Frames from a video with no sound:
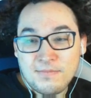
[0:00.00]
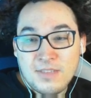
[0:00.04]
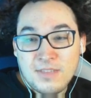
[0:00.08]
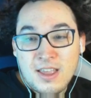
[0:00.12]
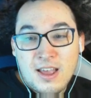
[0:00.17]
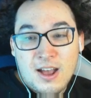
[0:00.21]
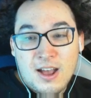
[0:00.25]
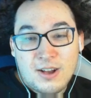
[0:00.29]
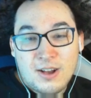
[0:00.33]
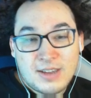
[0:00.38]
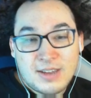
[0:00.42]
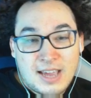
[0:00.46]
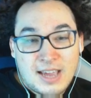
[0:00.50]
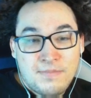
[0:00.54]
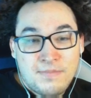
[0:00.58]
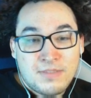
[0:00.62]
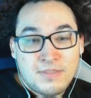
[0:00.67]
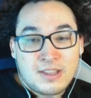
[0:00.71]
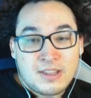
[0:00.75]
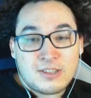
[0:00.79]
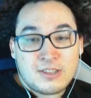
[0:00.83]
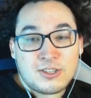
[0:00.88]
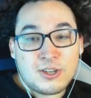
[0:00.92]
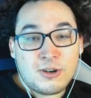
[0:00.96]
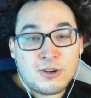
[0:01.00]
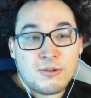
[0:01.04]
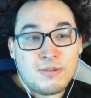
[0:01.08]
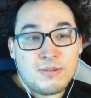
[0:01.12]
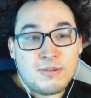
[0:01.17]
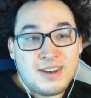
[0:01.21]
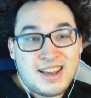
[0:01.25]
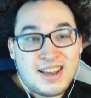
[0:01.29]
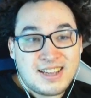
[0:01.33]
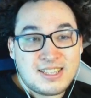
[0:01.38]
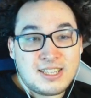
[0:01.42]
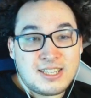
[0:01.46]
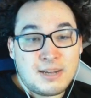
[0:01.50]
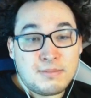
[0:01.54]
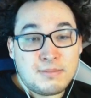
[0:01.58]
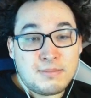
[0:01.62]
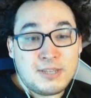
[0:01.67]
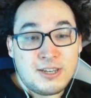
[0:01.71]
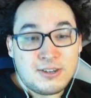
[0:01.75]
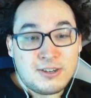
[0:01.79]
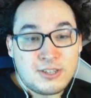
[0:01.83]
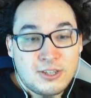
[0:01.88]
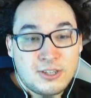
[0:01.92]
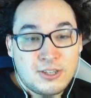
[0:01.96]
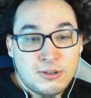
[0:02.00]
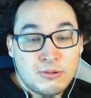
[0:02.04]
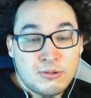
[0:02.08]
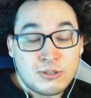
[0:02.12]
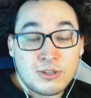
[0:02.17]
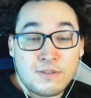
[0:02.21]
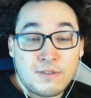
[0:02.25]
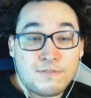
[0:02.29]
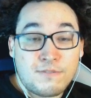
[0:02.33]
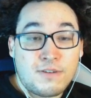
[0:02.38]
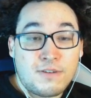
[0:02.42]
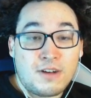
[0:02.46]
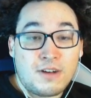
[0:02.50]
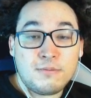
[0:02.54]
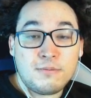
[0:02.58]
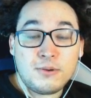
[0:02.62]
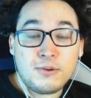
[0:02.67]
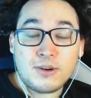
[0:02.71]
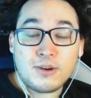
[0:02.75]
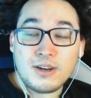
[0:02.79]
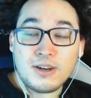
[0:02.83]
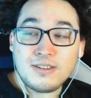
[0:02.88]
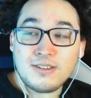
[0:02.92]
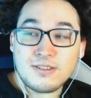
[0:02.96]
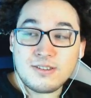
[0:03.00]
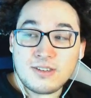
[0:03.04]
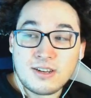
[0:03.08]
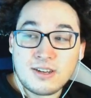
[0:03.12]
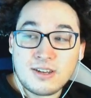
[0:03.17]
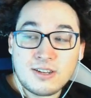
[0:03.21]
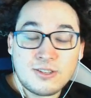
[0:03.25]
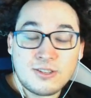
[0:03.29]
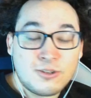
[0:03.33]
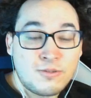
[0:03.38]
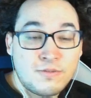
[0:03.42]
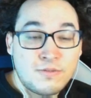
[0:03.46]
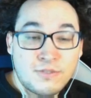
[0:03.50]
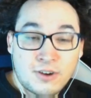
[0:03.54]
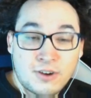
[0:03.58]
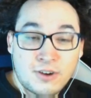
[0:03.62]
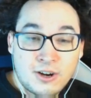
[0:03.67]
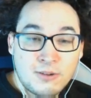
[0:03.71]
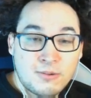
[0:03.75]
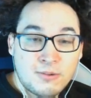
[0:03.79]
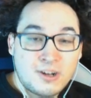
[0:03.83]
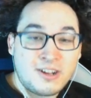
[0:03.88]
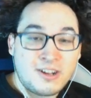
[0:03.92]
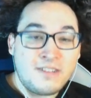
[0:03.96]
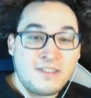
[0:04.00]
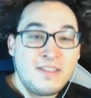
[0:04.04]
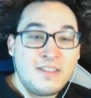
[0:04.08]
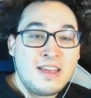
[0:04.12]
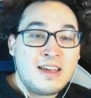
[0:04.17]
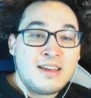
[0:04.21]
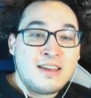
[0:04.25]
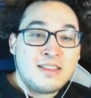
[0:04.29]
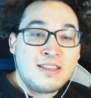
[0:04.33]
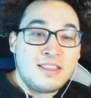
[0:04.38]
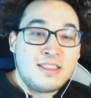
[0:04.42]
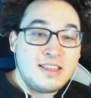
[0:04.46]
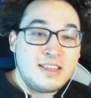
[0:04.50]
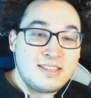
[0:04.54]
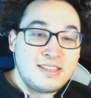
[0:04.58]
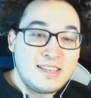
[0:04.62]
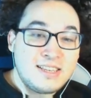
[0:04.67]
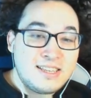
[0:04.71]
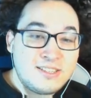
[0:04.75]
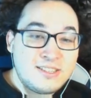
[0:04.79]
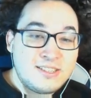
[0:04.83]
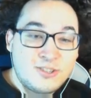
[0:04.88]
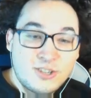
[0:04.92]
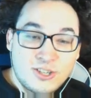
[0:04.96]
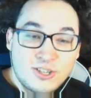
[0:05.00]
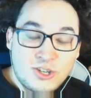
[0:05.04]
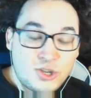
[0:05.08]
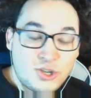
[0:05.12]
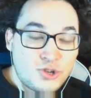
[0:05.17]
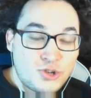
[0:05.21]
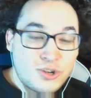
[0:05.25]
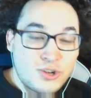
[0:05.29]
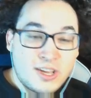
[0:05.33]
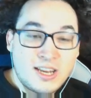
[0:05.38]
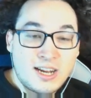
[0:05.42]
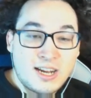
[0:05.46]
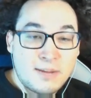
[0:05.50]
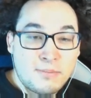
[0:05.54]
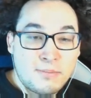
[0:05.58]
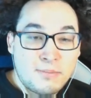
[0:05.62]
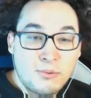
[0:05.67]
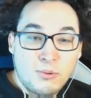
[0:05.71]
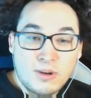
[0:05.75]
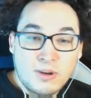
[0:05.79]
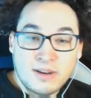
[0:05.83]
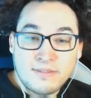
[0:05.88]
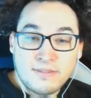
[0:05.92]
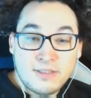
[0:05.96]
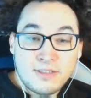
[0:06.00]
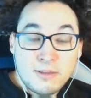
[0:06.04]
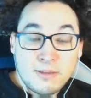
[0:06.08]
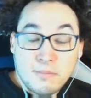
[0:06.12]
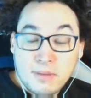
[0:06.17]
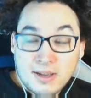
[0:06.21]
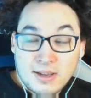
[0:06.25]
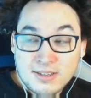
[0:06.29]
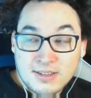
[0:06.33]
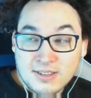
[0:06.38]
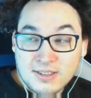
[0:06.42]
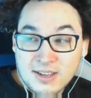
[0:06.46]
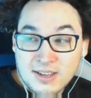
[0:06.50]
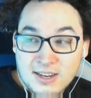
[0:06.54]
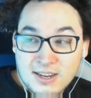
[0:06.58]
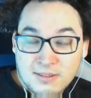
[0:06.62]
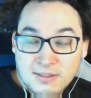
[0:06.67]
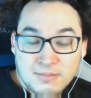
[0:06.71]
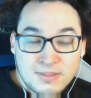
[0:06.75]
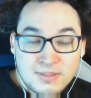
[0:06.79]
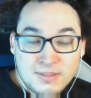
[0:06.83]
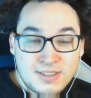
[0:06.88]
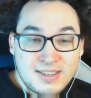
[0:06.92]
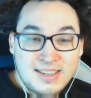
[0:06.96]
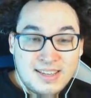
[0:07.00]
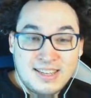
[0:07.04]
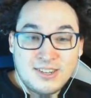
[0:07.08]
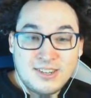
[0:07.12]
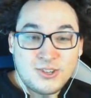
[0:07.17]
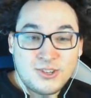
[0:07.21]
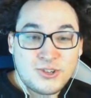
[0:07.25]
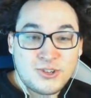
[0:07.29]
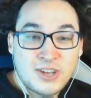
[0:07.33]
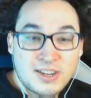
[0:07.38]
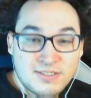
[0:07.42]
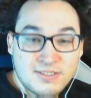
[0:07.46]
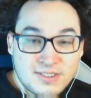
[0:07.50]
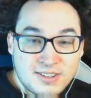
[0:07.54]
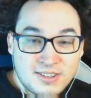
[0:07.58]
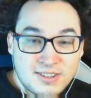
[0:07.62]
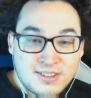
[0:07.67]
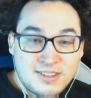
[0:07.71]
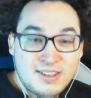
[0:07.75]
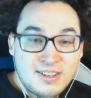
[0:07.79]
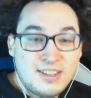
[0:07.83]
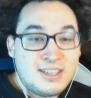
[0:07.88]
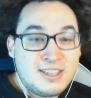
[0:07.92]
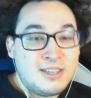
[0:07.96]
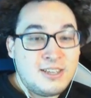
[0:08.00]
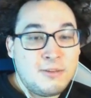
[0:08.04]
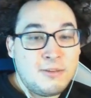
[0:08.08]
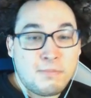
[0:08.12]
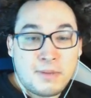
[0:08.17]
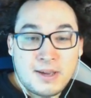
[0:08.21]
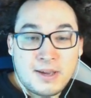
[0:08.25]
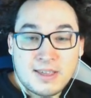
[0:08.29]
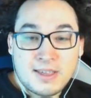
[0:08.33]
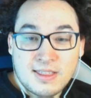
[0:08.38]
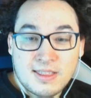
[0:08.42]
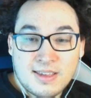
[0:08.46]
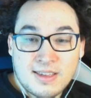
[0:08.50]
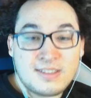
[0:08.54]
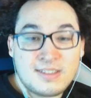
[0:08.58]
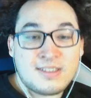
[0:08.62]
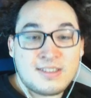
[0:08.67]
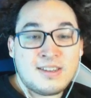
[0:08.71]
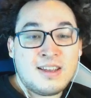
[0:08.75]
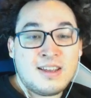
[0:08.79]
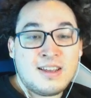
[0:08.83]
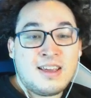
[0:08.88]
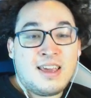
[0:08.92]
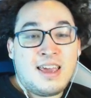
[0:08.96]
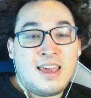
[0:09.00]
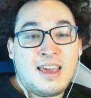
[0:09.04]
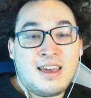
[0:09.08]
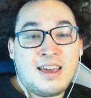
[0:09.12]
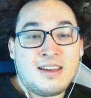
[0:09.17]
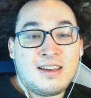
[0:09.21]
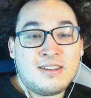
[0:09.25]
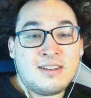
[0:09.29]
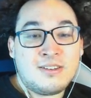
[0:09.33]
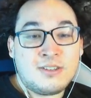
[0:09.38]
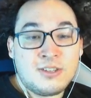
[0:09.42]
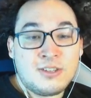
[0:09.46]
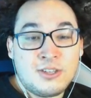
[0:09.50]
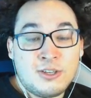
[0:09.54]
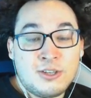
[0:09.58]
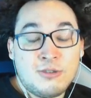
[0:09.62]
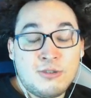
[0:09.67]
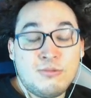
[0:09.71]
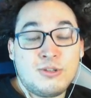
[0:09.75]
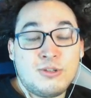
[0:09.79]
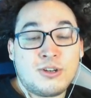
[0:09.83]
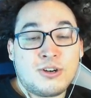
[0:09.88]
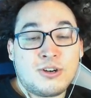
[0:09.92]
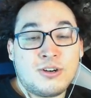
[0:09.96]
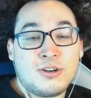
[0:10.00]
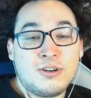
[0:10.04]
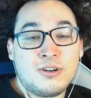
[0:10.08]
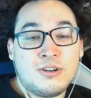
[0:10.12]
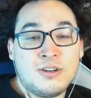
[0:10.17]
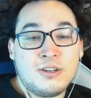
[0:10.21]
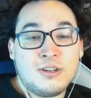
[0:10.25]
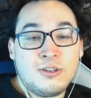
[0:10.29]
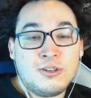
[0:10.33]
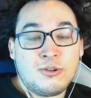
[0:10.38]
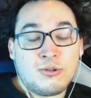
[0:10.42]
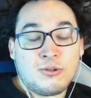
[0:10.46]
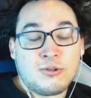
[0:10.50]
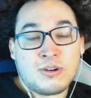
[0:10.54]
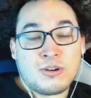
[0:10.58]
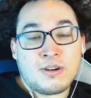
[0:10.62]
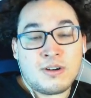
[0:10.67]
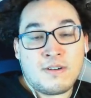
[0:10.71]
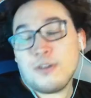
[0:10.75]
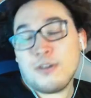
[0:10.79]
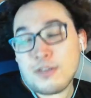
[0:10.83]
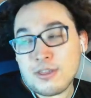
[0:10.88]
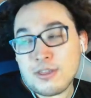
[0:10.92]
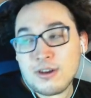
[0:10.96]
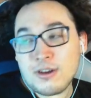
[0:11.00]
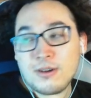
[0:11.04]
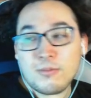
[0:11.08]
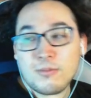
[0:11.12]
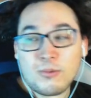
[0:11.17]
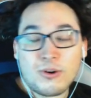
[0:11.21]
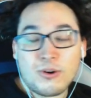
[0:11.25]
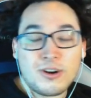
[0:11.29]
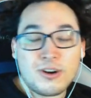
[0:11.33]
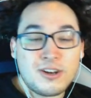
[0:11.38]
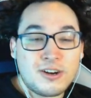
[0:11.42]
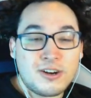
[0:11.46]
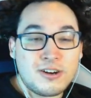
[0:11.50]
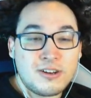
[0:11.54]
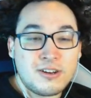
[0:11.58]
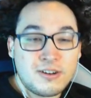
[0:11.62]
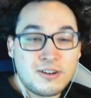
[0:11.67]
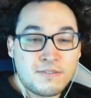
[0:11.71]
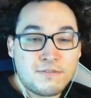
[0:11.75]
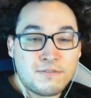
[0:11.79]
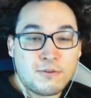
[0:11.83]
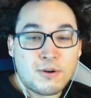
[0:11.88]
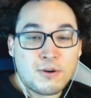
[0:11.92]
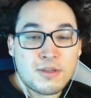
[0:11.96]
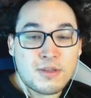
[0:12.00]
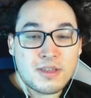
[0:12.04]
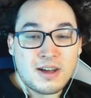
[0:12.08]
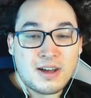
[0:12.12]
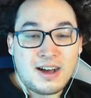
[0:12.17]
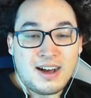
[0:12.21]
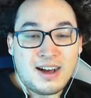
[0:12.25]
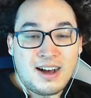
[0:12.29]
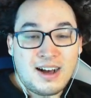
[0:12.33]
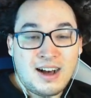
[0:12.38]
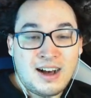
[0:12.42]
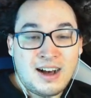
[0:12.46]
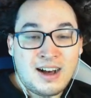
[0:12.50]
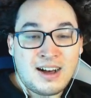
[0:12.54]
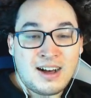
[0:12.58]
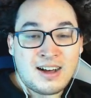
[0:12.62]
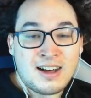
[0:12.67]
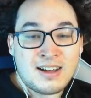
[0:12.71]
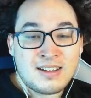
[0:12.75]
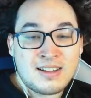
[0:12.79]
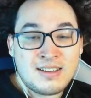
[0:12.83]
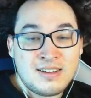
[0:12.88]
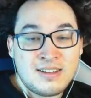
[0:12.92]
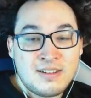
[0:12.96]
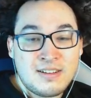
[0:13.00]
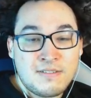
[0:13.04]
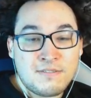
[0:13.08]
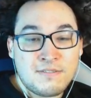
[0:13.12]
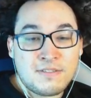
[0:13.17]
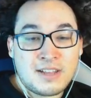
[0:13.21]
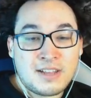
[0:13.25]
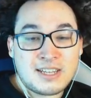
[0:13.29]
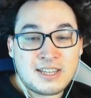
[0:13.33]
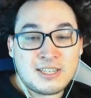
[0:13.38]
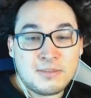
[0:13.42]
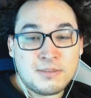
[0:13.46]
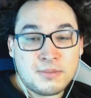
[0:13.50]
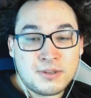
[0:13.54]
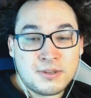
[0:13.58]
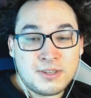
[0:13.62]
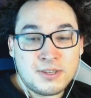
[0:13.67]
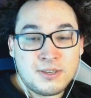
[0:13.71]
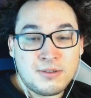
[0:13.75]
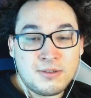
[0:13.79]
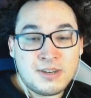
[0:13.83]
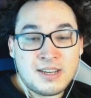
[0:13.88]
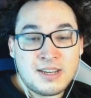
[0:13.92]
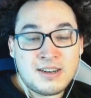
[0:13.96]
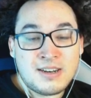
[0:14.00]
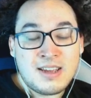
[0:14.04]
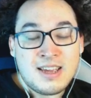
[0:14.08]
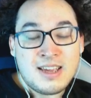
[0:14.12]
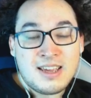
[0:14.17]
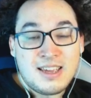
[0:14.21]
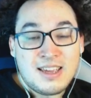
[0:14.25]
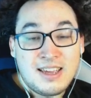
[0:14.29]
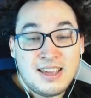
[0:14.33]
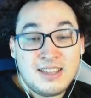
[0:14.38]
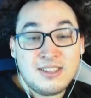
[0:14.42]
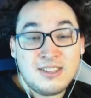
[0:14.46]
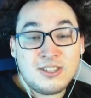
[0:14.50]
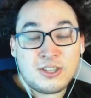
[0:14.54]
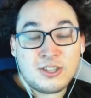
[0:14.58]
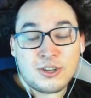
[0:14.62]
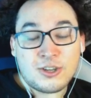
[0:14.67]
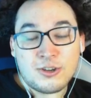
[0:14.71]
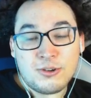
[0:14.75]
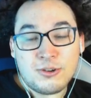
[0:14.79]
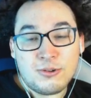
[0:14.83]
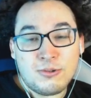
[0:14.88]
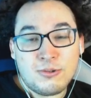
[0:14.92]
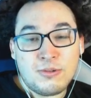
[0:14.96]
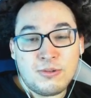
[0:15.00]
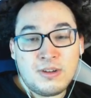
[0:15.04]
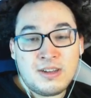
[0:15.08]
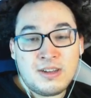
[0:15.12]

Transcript: Okay, so next up, tier 2. So Fall from Grace is going to do very well. This is just straight up one of the best items in general. You pick this, and you turn your third warrior, your fourth uh, flexible unit, into